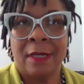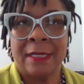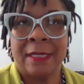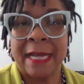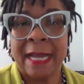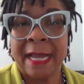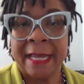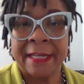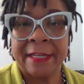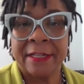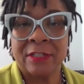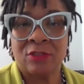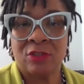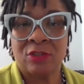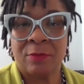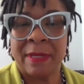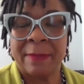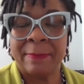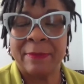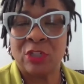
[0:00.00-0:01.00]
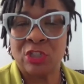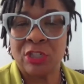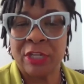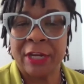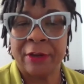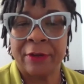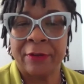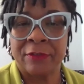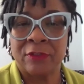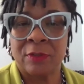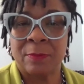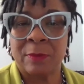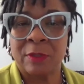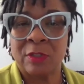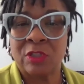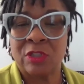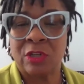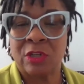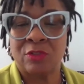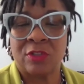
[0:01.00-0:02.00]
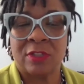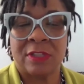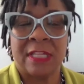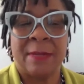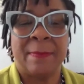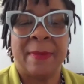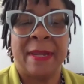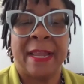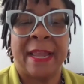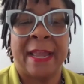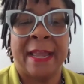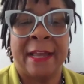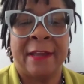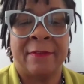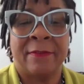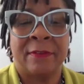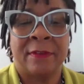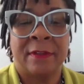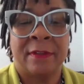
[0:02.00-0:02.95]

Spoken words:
guidance or maybe share some concerns that they may have.